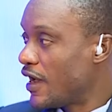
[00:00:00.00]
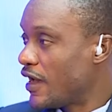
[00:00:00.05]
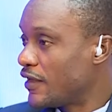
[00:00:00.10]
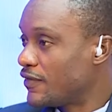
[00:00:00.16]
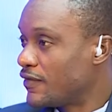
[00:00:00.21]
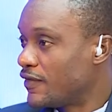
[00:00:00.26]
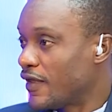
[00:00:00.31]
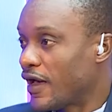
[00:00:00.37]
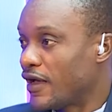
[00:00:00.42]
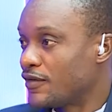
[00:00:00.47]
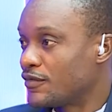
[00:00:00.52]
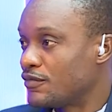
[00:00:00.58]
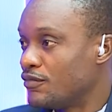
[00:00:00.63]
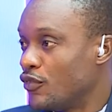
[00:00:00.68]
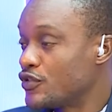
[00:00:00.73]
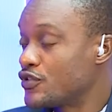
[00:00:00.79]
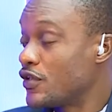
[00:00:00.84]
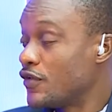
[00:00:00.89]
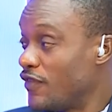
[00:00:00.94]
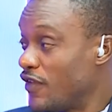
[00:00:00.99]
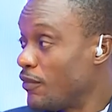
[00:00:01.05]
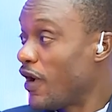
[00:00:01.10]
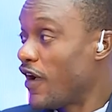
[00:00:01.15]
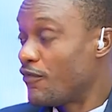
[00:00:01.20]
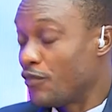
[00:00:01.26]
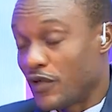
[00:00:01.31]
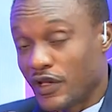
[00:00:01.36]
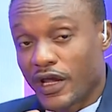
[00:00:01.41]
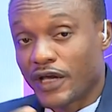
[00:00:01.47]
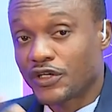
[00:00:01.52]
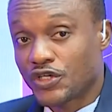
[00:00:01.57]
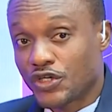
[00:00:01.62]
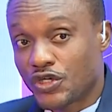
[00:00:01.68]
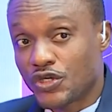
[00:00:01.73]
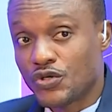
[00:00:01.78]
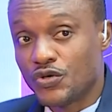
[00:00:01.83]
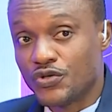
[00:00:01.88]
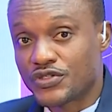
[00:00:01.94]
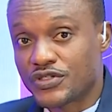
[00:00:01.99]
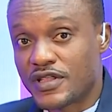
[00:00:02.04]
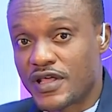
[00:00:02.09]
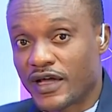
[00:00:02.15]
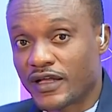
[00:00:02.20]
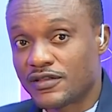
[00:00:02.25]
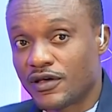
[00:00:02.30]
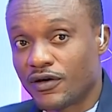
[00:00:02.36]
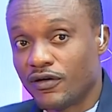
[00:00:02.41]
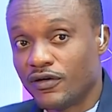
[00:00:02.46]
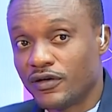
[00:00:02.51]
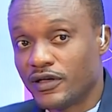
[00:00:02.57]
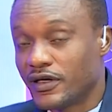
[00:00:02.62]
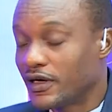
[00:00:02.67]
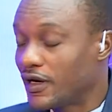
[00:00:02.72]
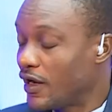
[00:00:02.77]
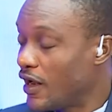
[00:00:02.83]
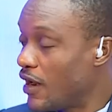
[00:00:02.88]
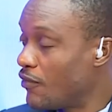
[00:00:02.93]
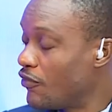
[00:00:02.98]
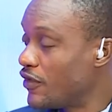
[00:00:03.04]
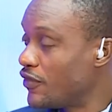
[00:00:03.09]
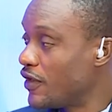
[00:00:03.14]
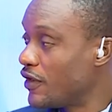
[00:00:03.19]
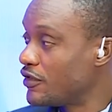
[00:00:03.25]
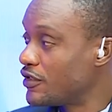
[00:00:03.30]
and that most of them have been accused that they only come when